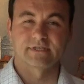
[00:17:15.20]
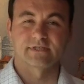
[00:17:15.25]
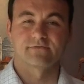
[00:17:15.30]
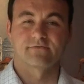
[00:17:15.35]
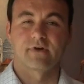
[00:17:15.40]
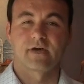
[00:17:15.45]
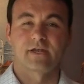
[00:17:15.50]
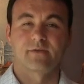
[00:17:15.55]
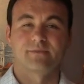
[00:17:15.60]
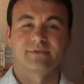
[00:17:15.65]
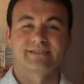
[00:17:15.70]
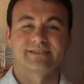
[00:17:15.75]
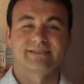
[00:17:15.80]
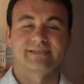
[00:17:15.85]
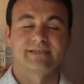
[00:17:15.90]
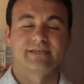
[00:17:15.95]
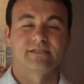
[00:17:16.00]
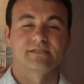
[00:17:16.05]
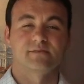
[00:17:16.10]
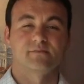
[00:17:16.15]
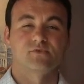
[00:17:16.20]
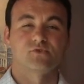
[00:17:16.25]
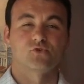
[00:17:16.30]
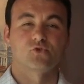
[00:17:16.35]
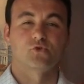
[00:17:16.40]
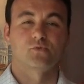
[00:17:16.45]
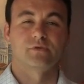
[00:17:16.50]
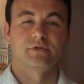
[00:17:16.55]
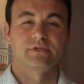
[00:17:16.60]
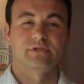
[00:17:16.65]
this vitamin C is
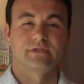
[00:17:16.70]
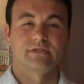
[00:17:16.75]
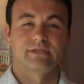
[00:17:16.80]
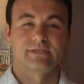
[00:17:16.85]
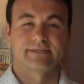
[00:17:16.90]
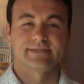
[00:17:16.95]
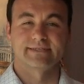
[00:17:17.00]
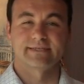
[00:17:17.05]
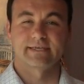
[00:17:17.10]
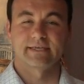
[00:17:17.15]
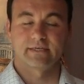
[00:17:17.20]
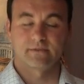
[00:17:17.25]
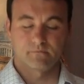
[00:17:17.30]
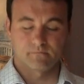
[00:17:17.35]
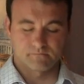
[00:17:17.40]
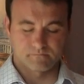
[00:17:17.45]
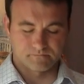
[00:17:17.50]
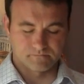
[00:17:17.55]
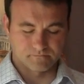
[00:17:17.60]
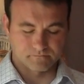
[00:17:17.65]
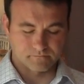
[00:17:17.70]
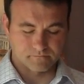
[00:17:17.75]
absorbed into the skin,